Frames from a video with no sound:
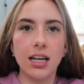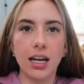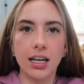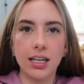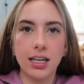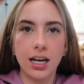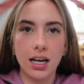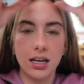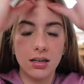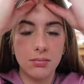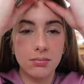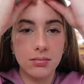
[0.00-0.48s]
I
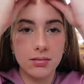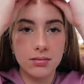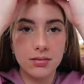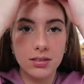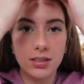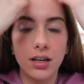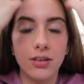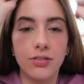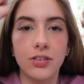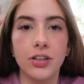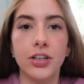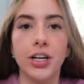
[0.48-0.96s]
cut them
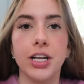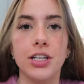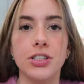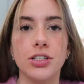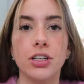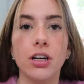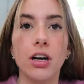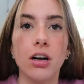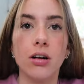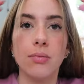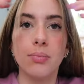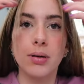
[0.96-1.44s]
a few days
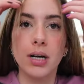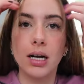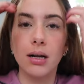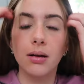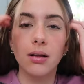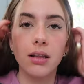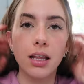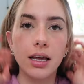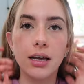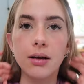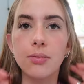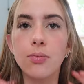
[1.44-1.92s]
ago, but
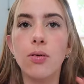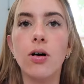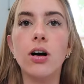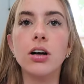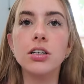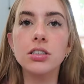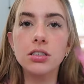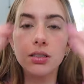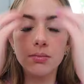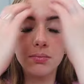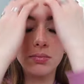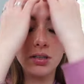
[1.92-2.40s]
I like
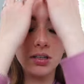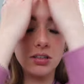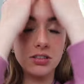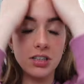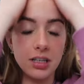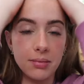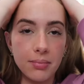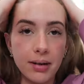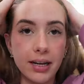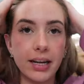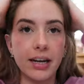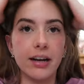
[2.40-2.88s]
washed and blow
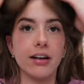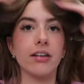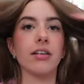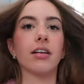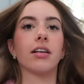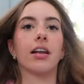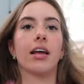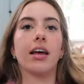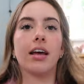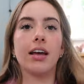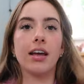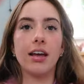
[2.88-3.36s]
dried my hair
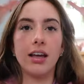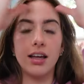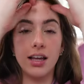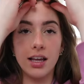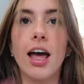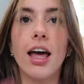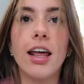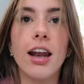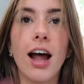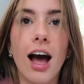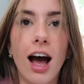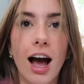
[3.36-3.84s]
today.
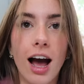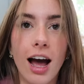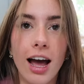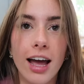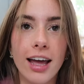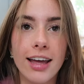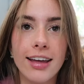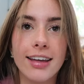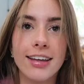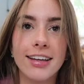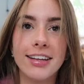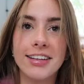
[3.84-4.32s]
And
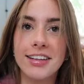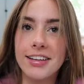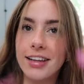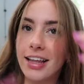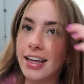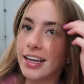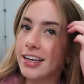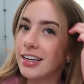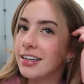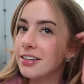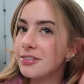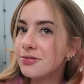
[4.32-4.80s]
I
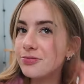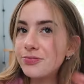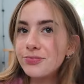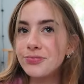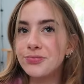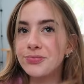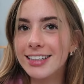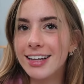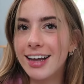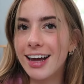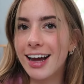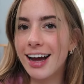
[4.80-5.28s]
like,
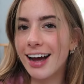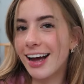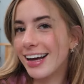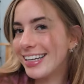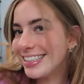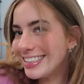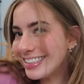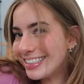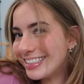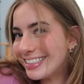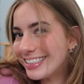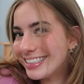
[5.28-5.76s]

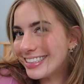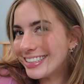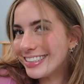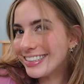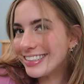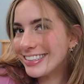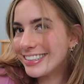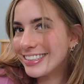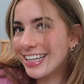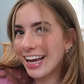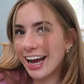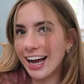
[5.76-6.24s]

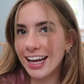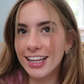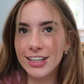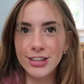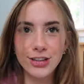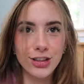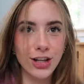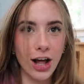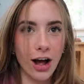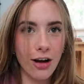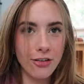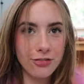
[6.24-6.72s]
I
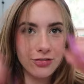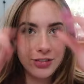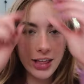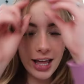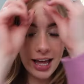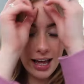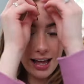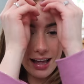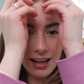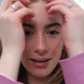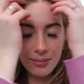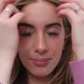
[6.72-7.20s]
love
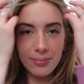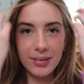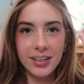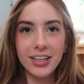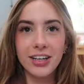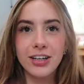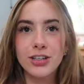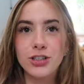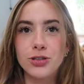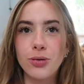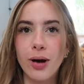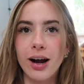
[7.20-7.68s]

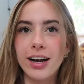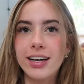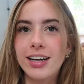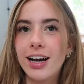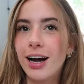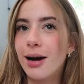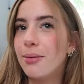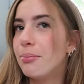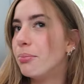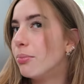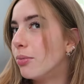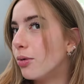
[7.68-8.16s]
them. Do I
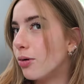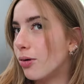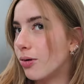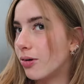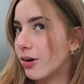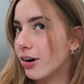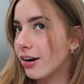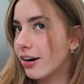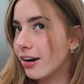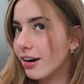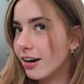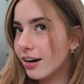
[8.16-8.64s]
cut
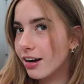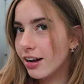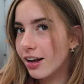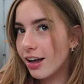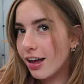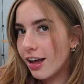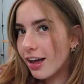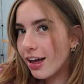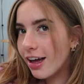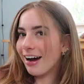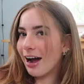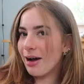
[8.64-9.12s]
more?
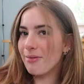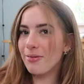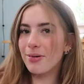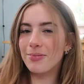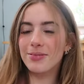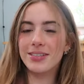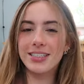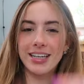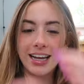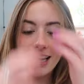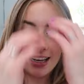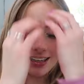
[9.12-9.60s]
I'm
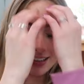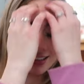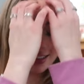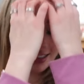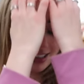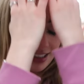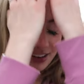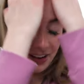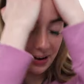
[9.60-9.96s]
obsessed.